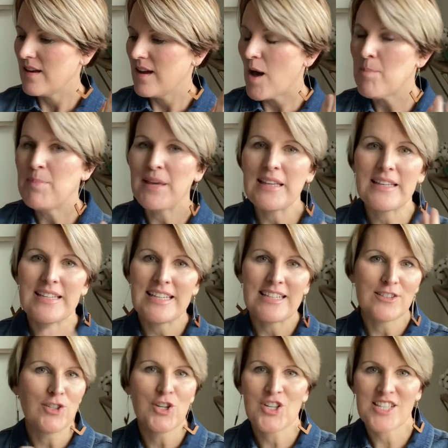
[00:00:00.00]
ability to
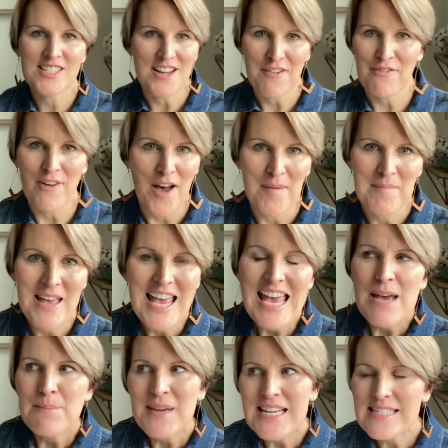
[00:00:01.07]
look stuff up
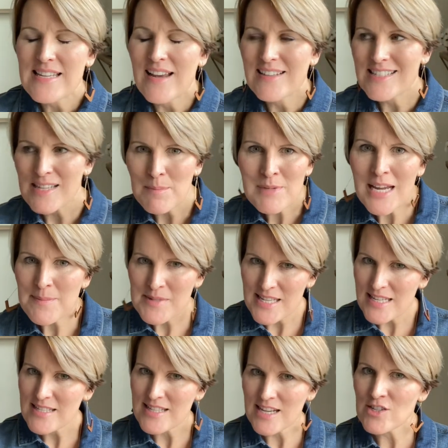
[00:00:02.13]
because sometimes
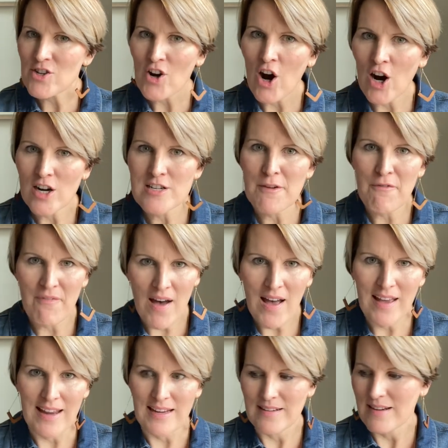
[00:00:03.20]
these things are hard to
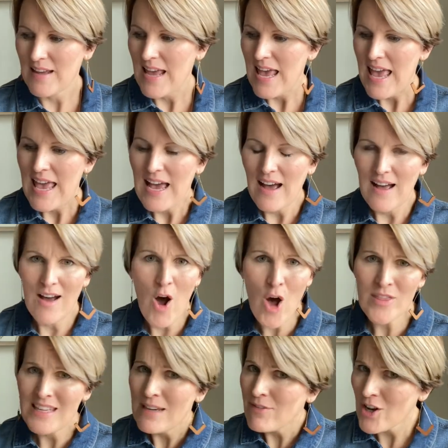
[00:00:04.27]
find
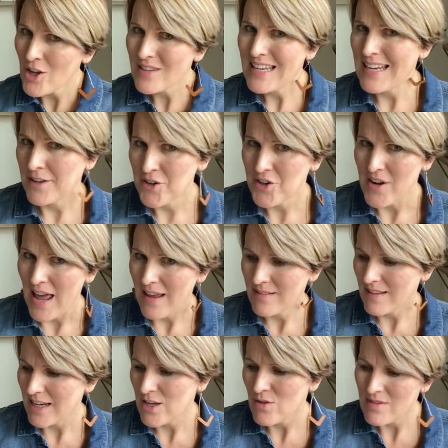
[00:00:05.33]
on even on the internet.
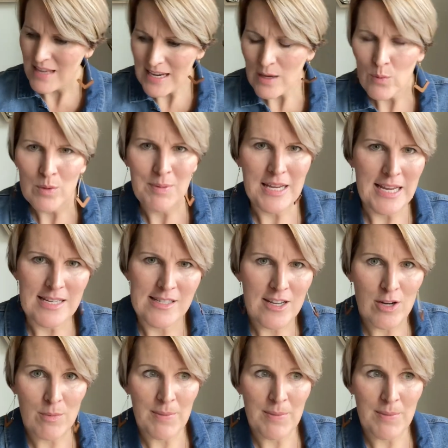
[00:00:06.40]
Like you'd think it would be easier